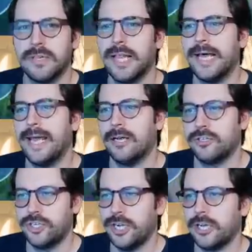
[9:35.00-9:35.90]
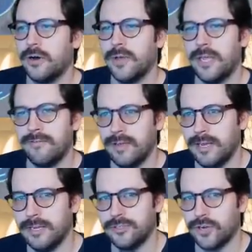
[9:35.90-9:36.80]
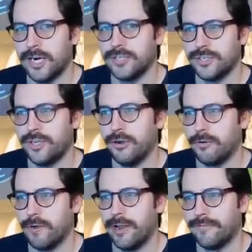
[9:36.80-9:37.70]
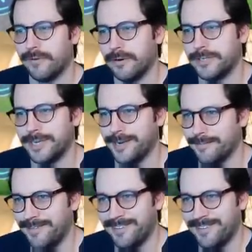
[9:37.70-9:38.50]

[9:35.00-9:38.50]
let El Chico Eevee try to secure Ray for your team.